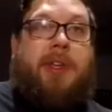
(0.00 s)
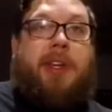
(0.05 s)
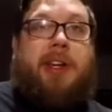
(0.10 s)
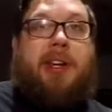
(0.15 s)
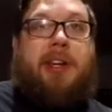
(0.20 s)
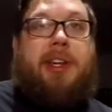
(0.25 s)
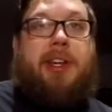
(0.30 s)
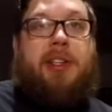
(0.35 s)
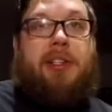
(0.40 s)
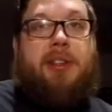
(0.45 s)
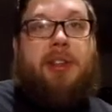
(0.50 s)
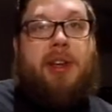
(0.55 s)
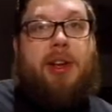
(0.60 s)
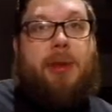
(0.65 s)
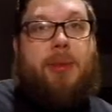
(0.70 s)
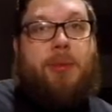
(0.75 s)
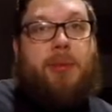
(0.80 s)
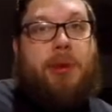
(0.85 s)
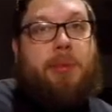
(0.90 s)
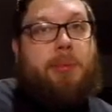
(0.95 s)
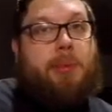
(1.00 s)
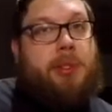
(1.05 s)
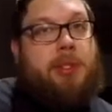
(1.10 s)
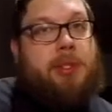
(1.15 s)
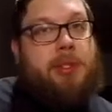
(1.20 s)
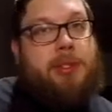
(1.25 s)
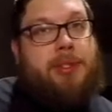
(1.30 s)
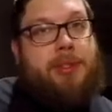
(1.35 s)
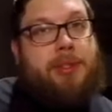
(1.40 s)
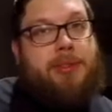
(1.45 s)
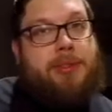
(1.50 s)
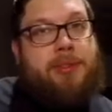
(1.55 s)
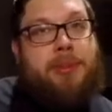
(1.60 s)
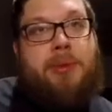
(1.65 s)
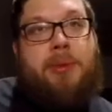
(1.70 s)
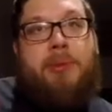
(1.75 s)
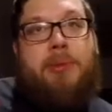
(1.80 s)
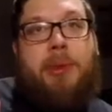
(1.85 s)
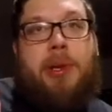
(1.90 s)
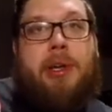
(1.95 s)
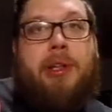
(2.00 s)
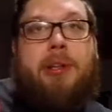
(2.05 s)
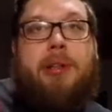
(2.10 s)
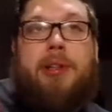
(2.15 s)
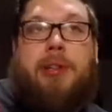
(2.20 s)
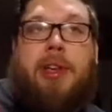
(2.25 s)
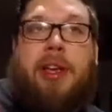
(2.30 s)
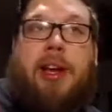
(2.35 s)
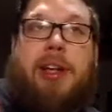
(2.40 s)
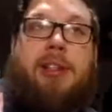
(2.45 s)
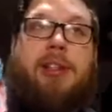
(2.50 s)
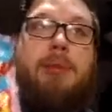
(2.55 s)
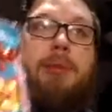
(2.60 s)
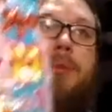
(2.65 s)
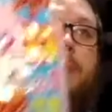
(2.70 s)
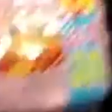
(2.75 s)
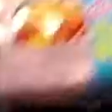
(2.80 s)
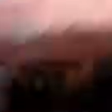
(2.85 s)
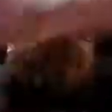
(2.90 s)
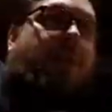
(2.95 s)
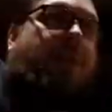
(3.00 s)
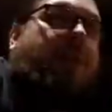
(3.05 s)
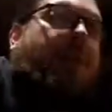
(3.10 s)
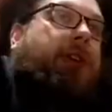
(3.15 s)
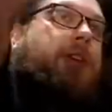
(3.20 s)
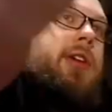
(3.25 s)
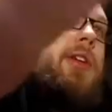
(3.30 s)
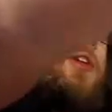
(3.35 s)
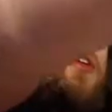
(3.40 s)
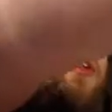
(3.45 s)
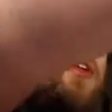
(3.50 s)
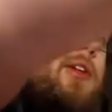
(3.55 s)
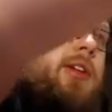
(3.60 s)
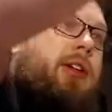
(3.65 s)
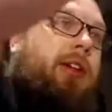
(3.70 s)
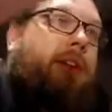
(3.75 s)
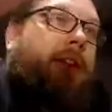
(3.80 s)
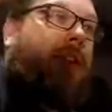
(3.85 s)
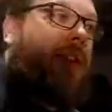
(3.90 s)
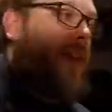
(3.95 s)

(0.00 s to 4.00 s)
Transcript: And he's like, whoops. Well, got some more. I